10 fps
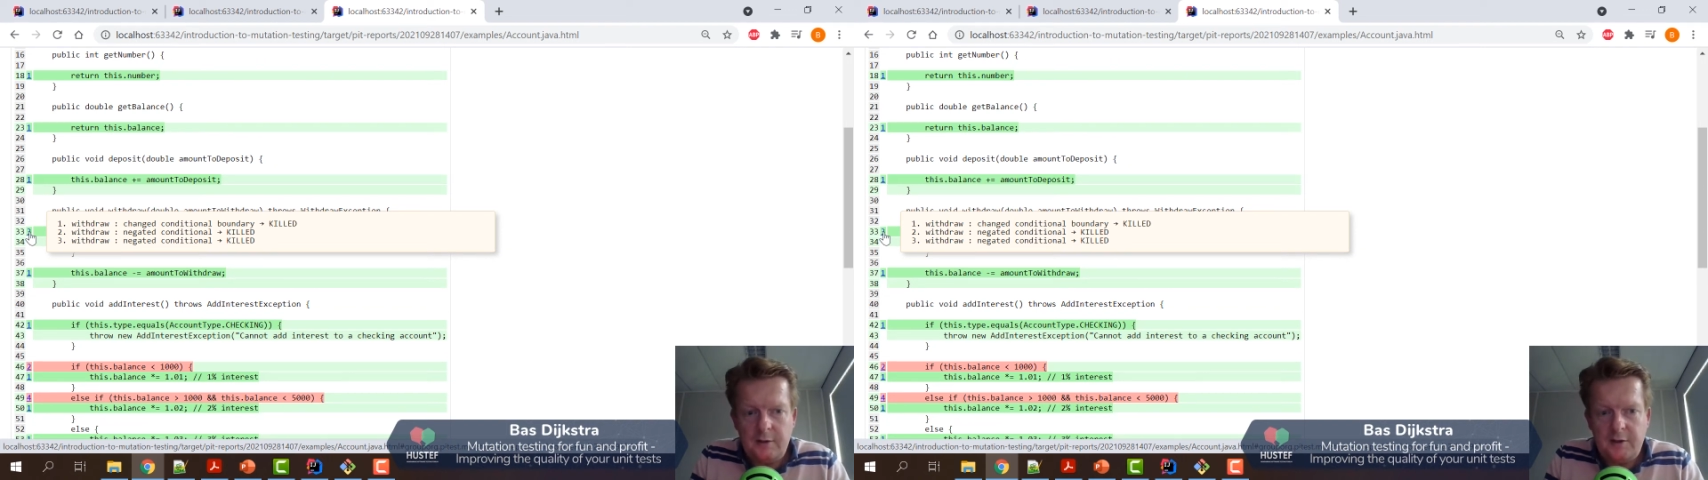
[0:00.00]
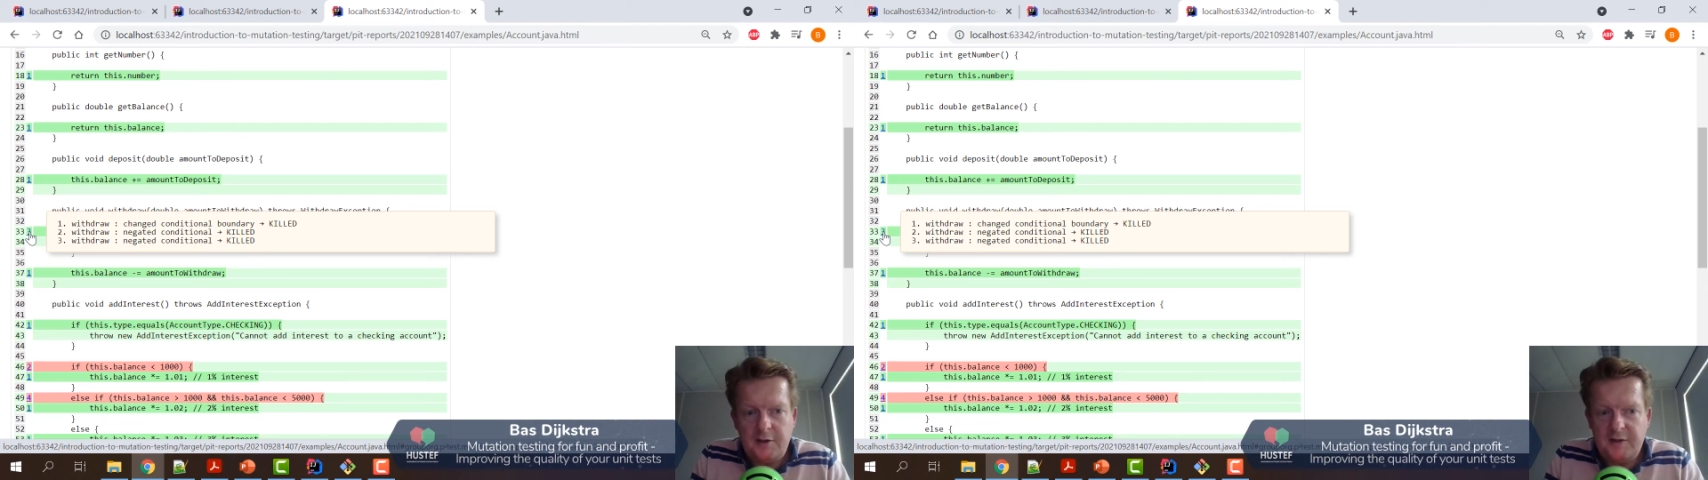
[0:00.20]

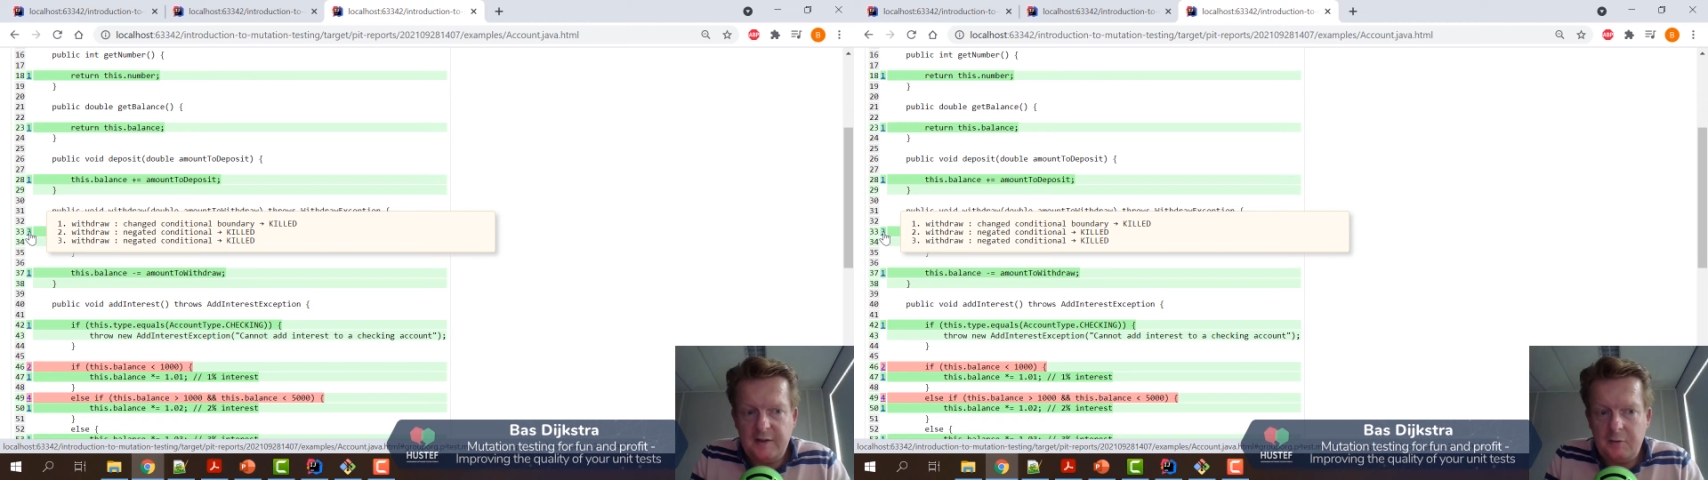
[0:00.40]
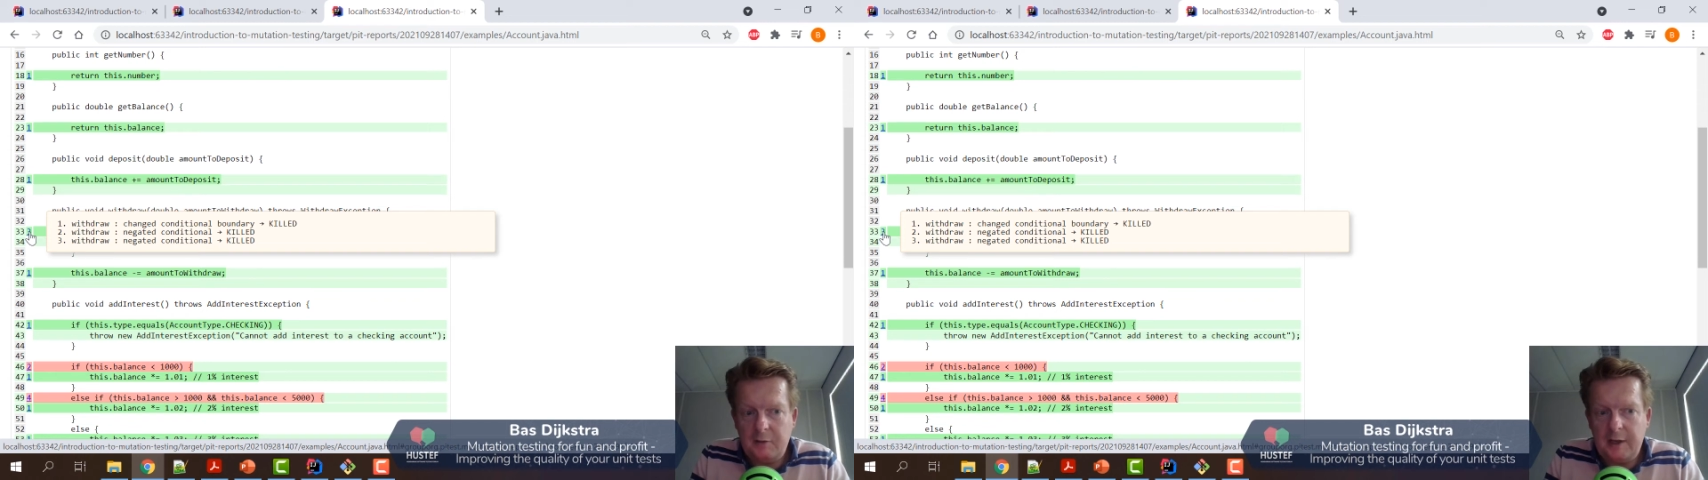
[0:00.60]

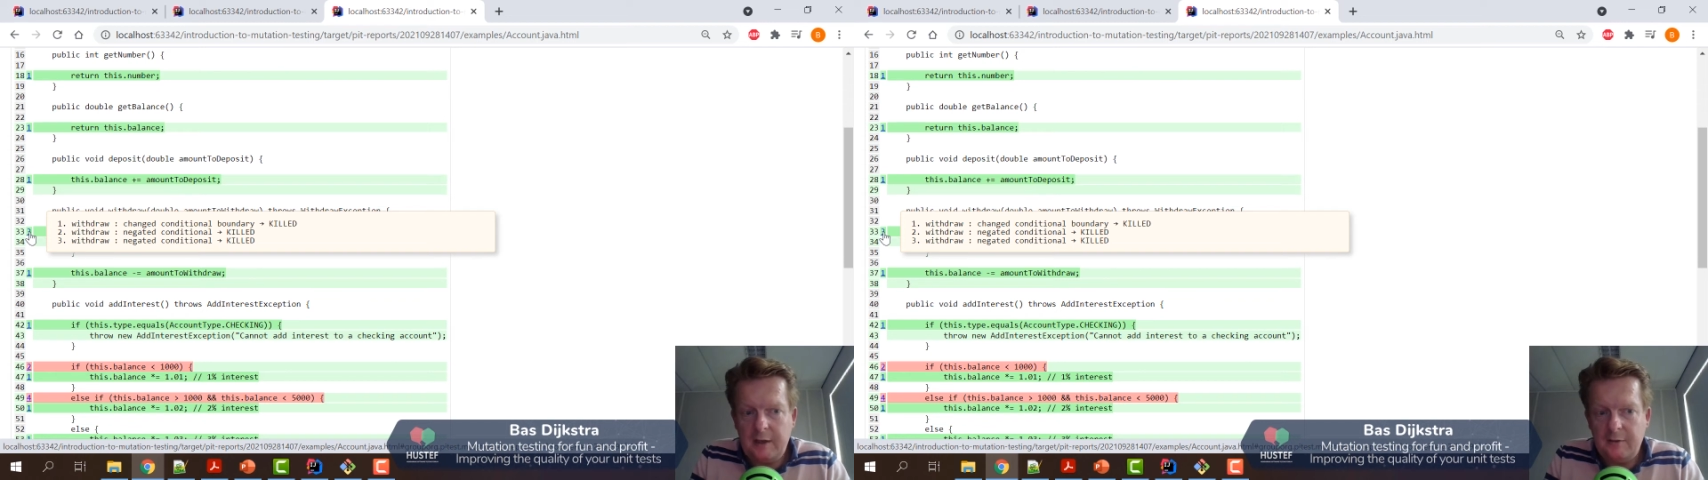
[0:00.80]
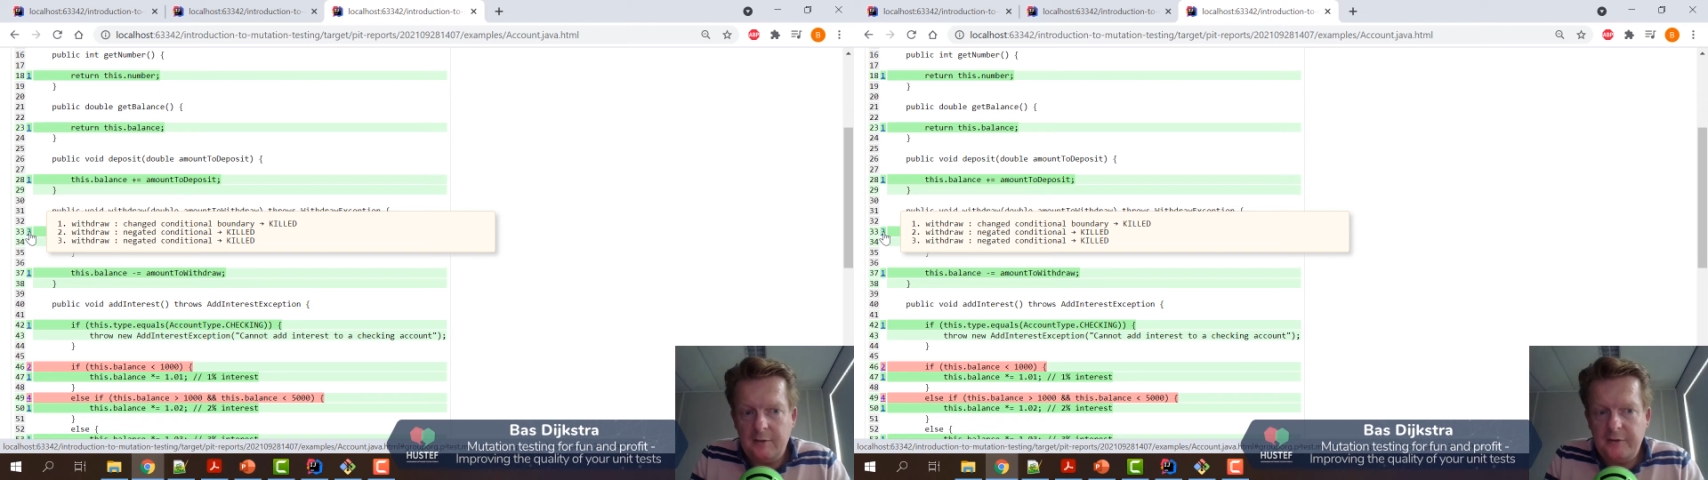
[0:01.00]
still
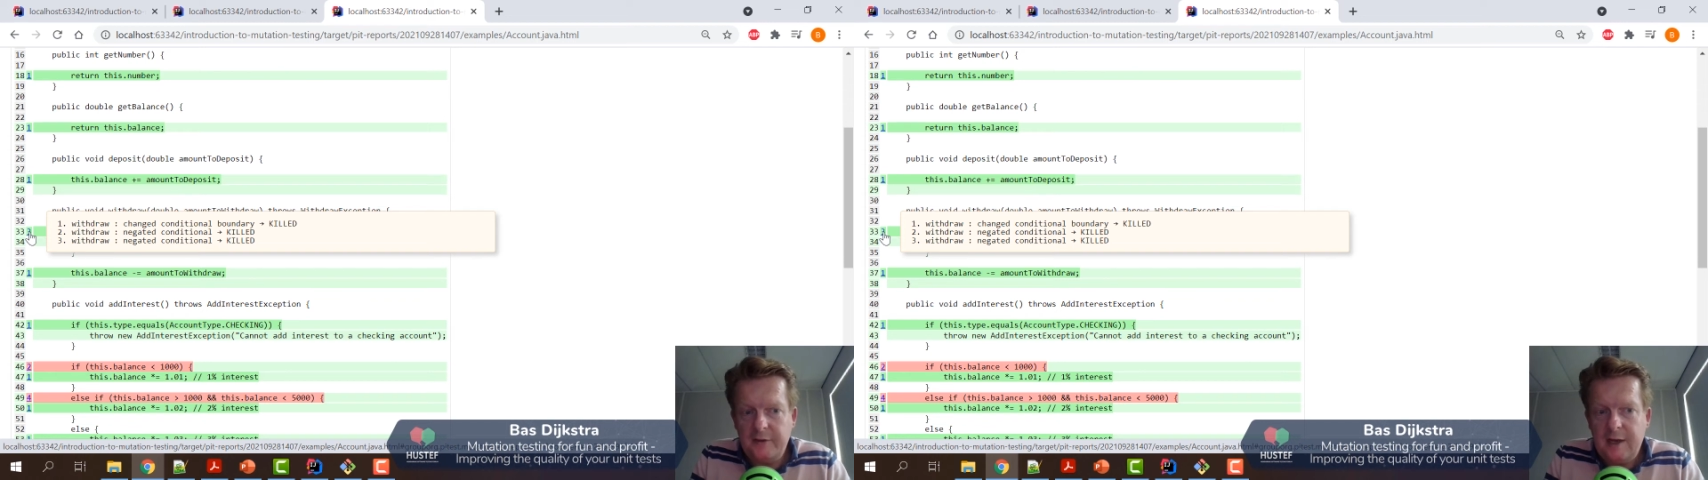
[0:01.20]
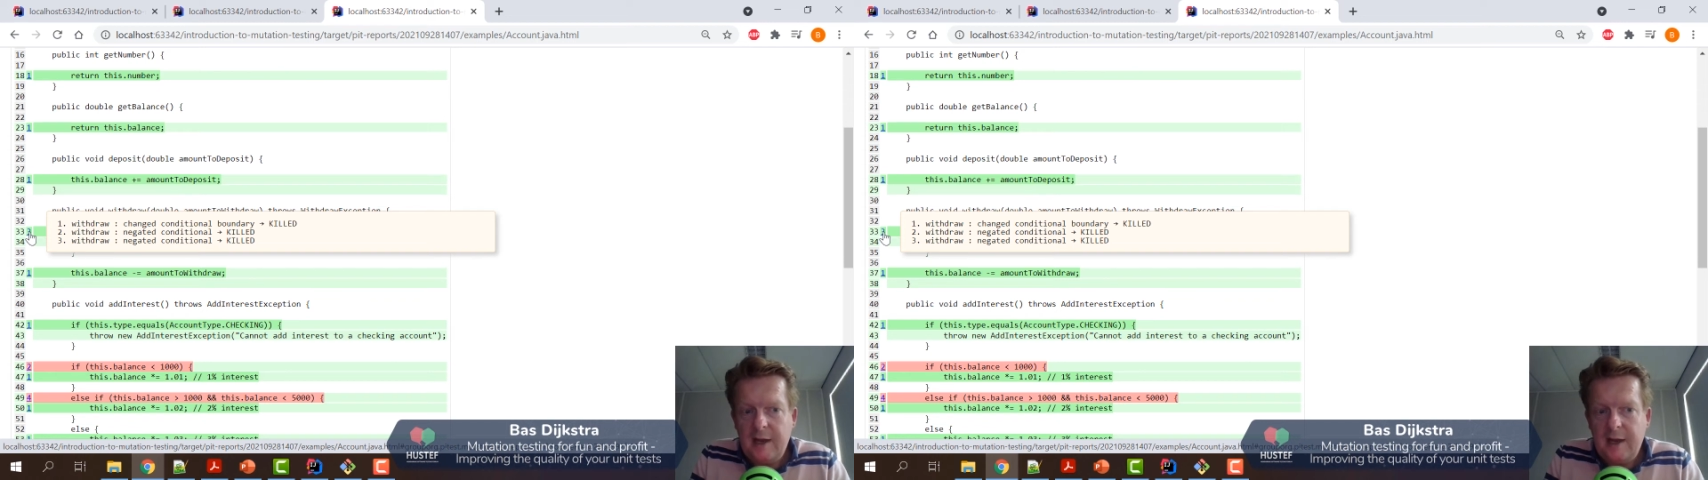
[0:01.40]
killed,